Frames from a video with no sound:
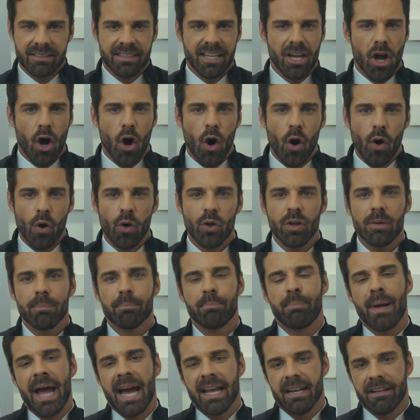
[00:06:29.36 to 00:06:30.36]
they all
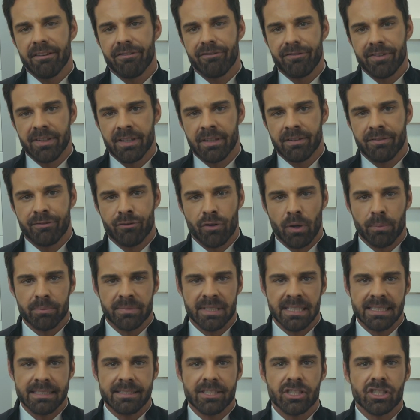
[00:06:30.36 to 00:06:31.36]
benefit
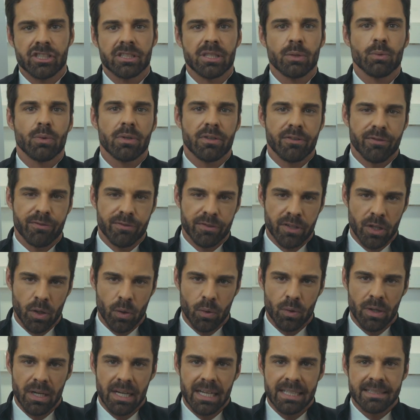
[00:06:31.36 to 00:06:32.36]
from this digital
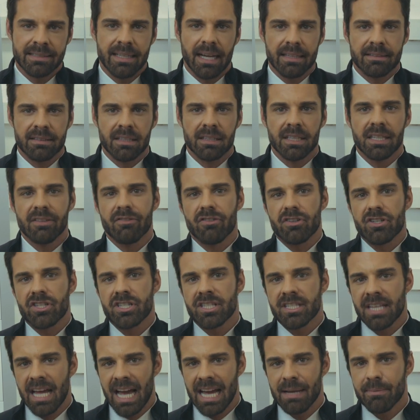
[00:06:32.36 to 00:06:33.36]
workflow that
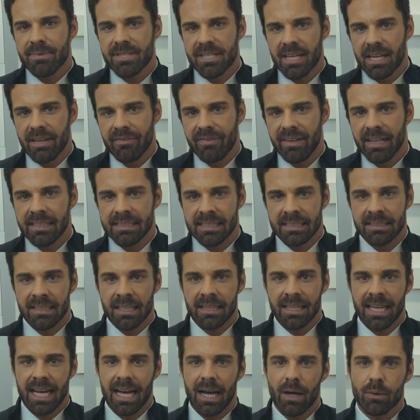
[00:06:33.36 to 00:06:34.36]
delivers time savings and
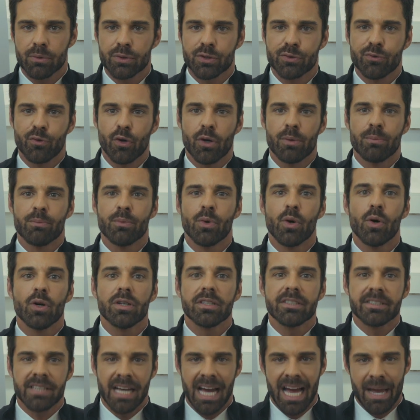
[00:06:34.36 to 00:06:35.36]
allows for
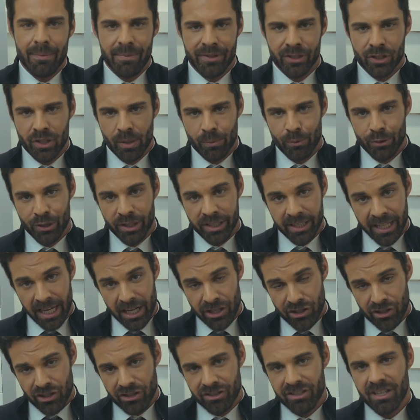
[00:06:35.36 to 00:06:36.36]
more time in
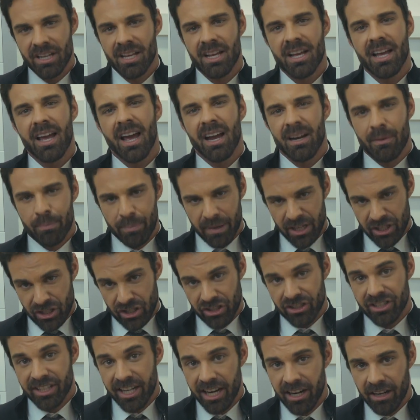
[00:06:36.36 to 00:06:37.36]
communication and
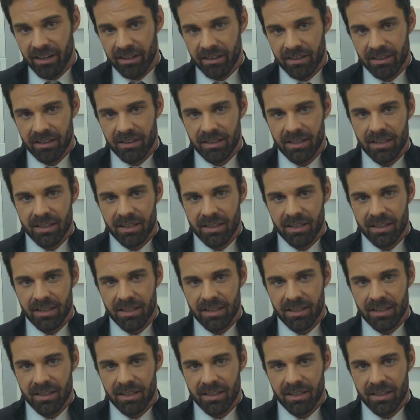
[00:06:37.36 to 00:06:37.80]
patient care.